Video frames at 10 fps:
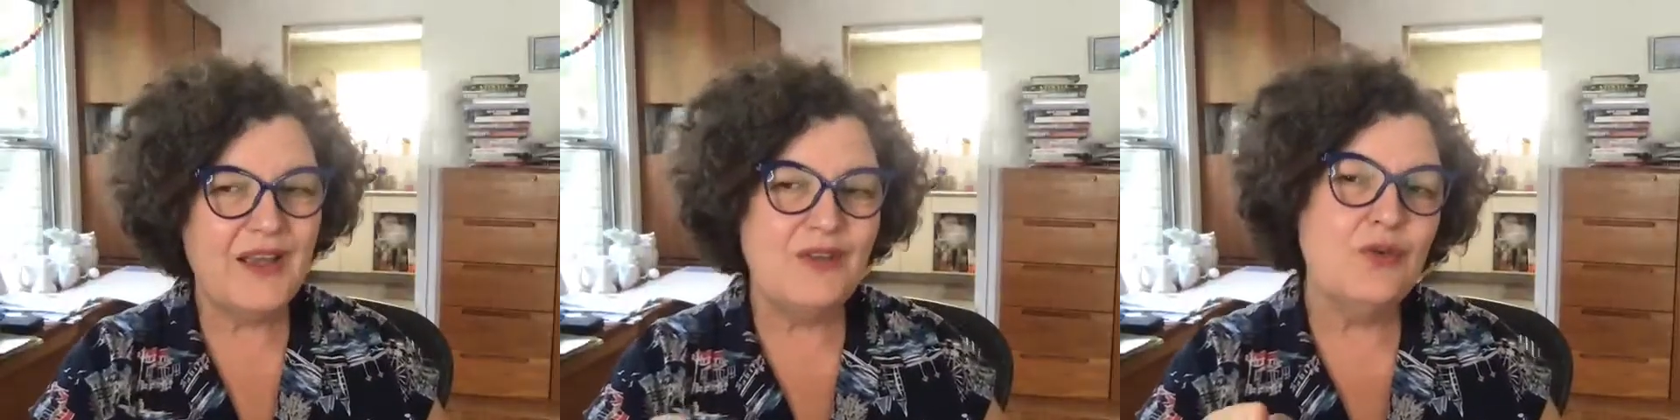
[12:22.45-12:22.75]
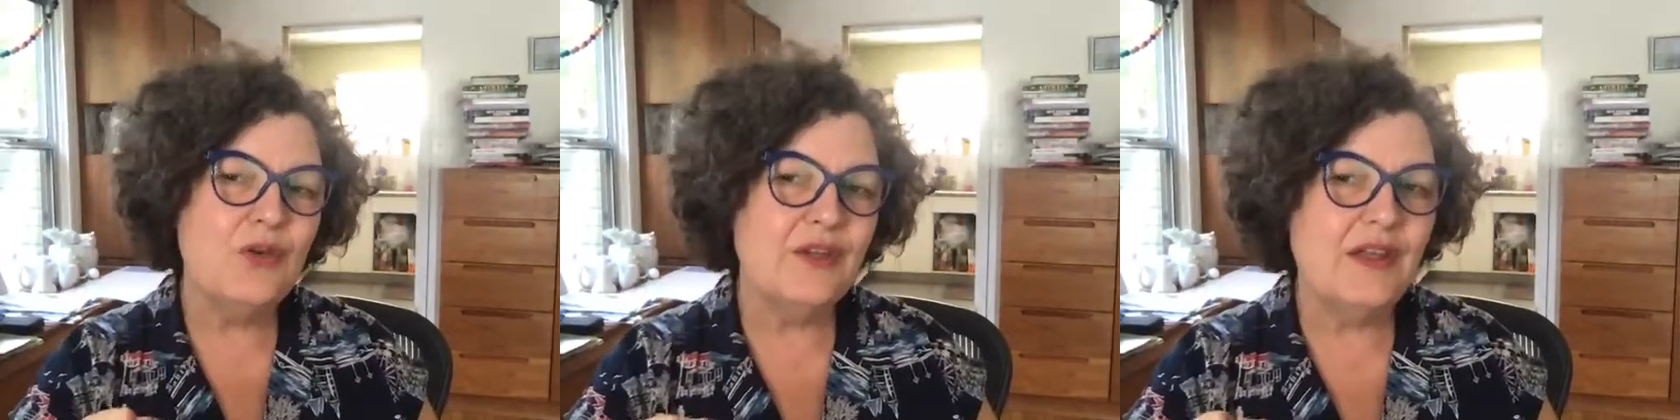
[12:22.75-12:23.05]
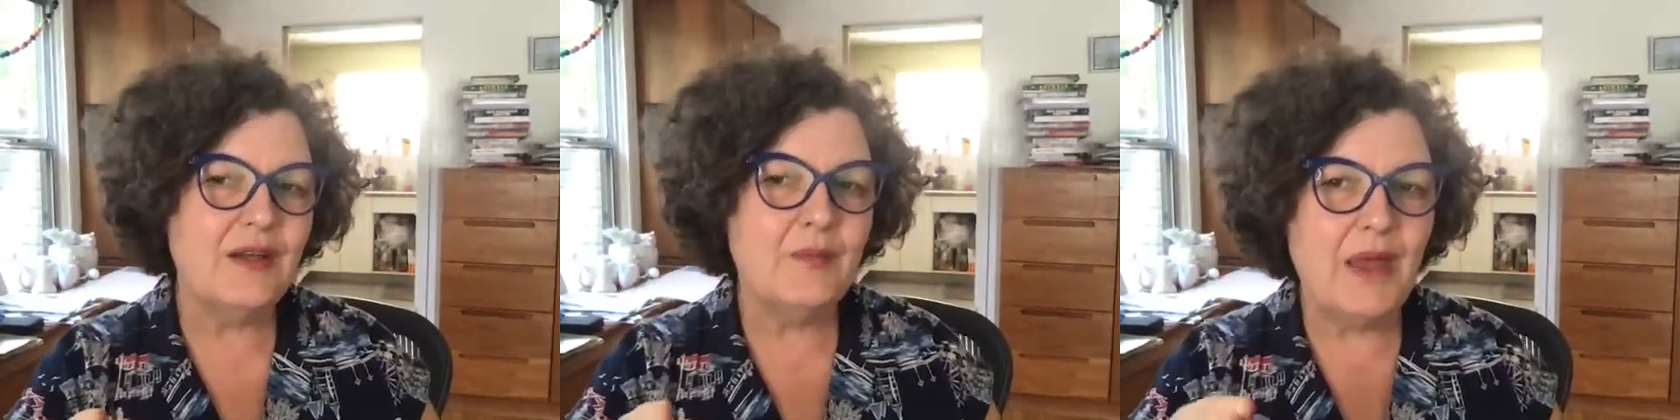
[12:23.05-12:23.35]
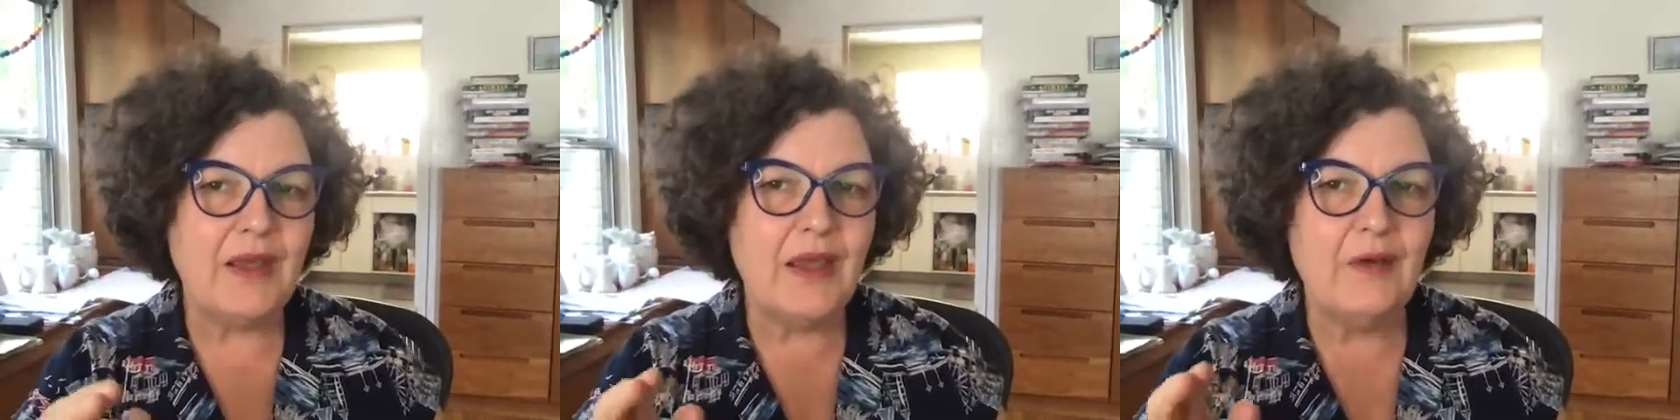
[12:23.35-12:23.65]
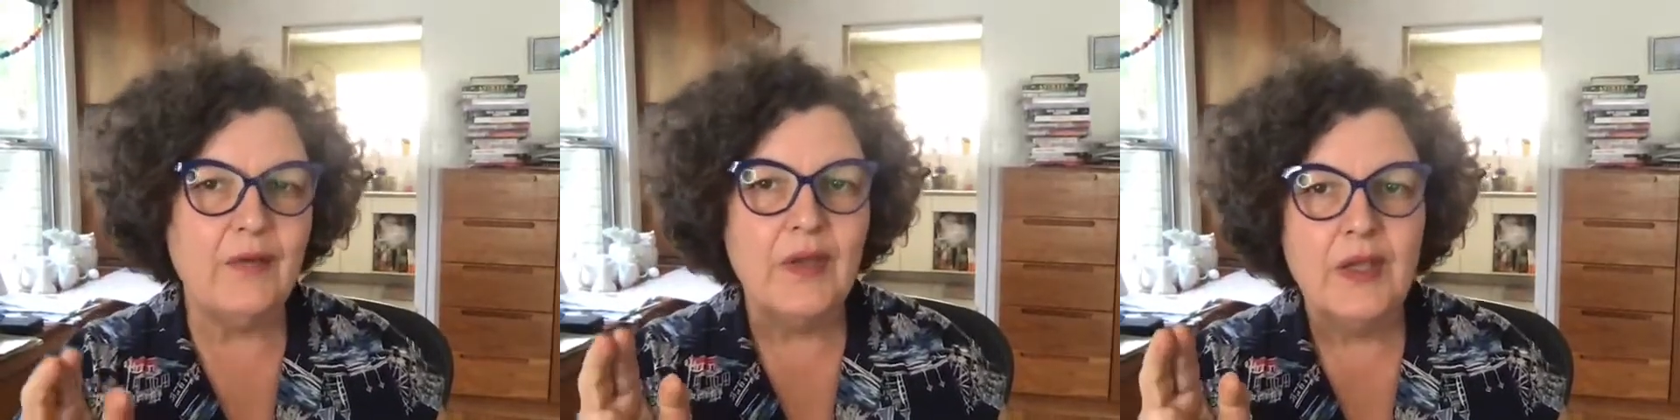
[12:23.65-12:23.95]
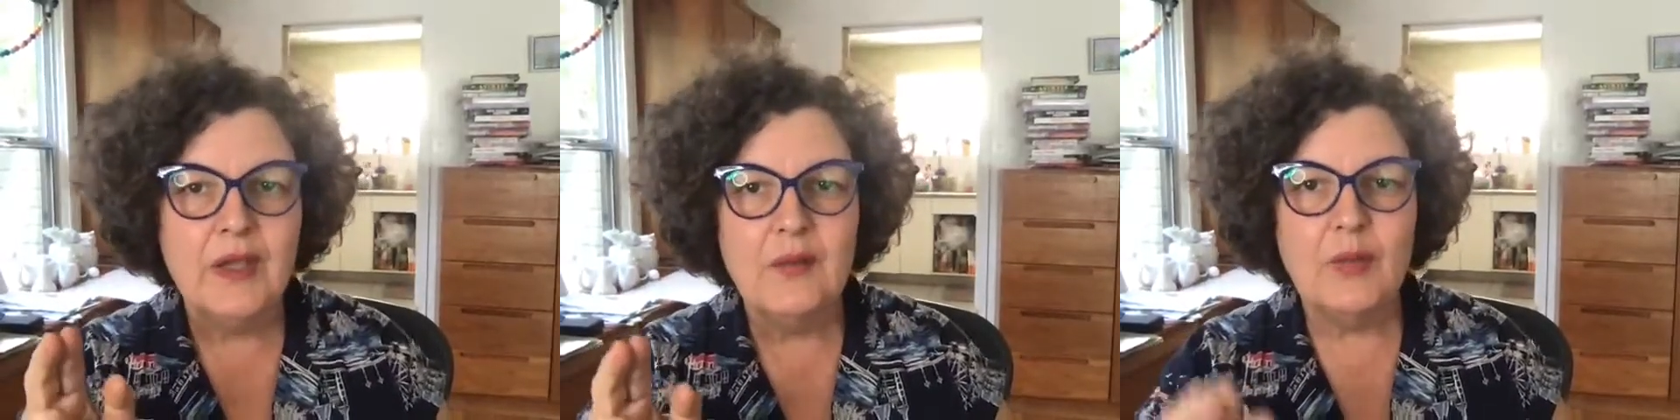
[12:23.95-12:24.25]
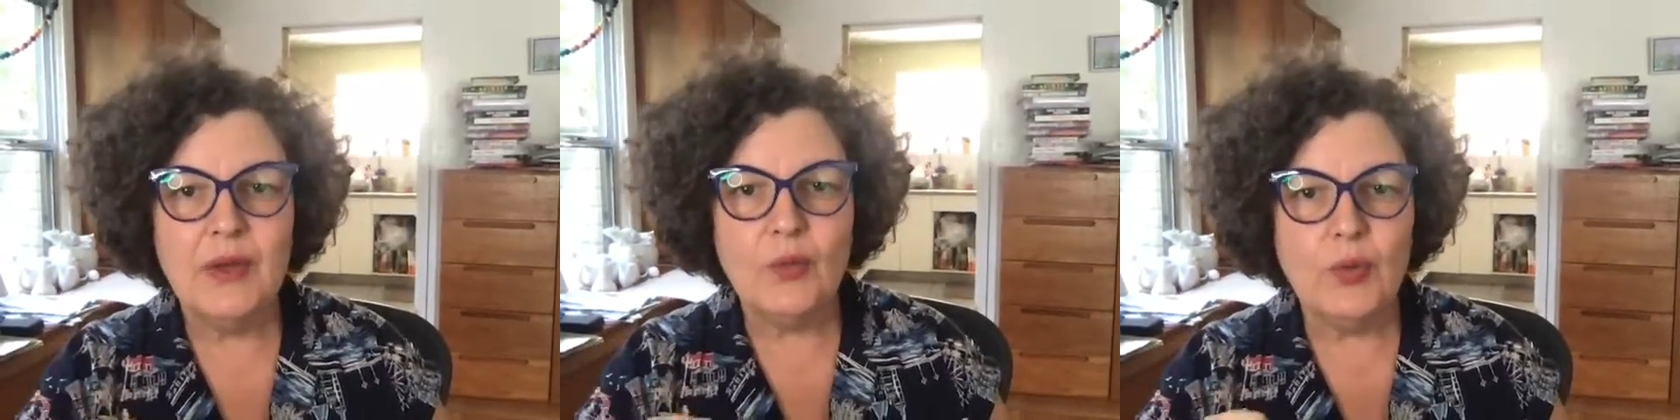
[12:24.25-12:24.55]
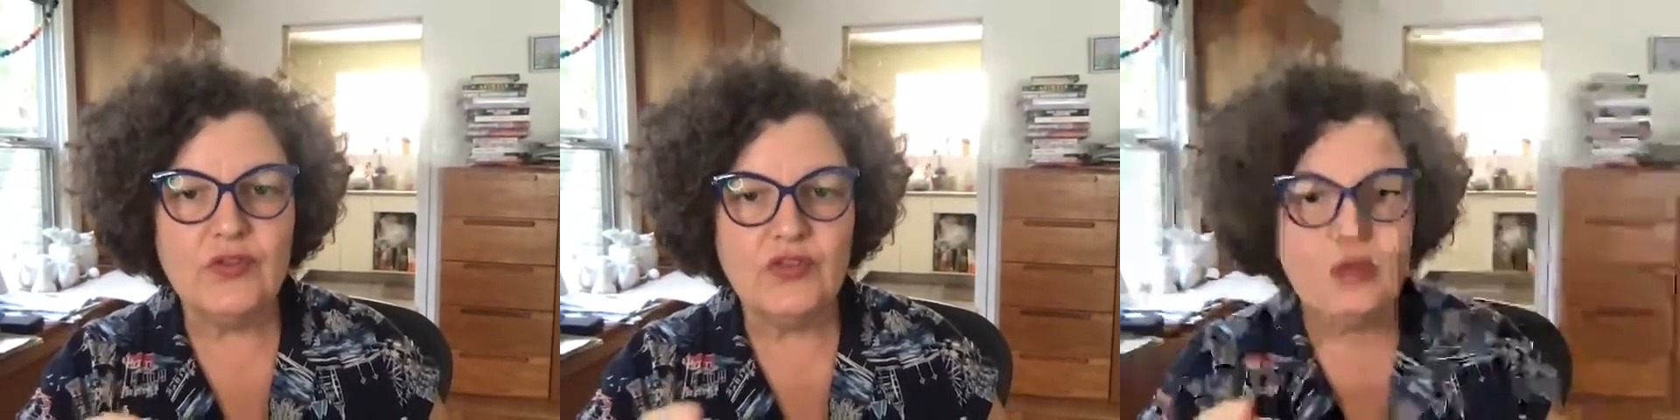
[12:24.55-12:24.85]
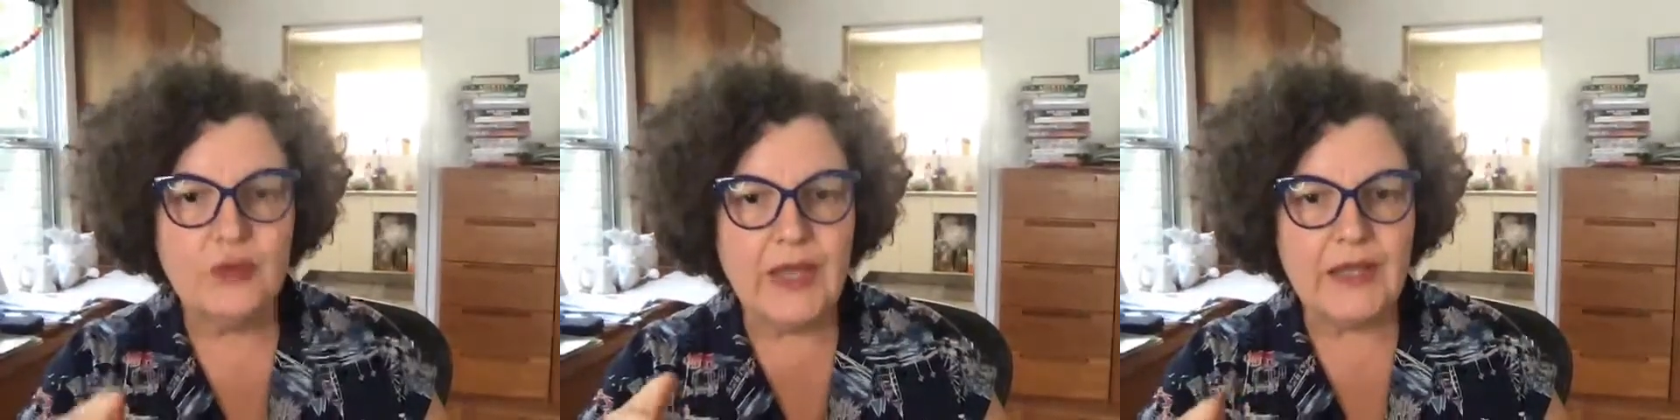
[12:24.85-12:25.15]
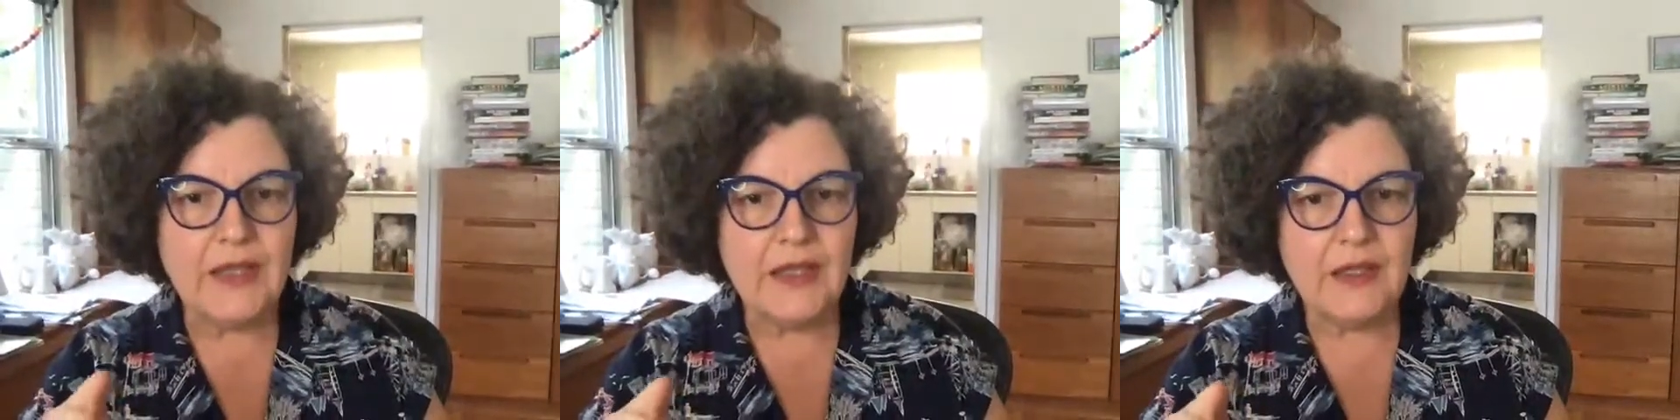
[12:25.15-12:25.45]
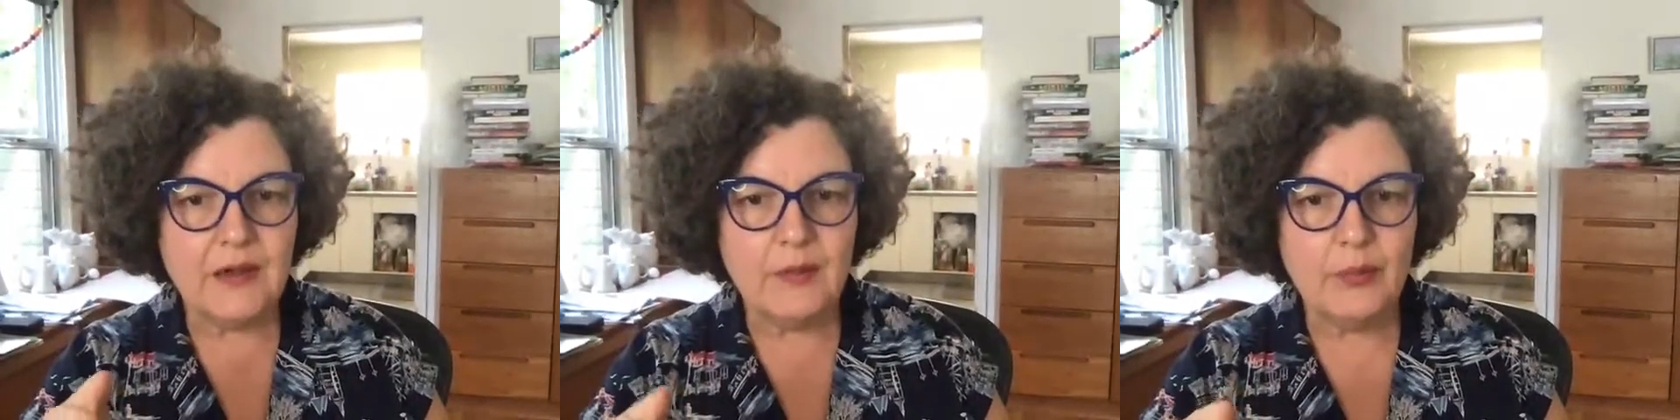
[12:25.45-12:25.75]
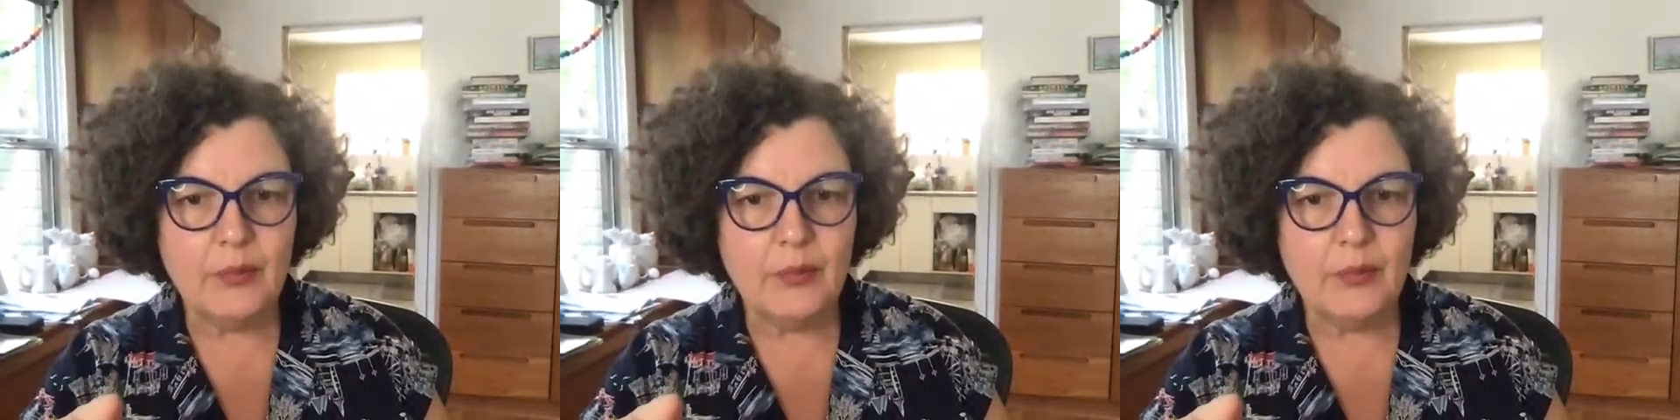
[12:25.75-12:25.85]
you can get it back out. But once you let the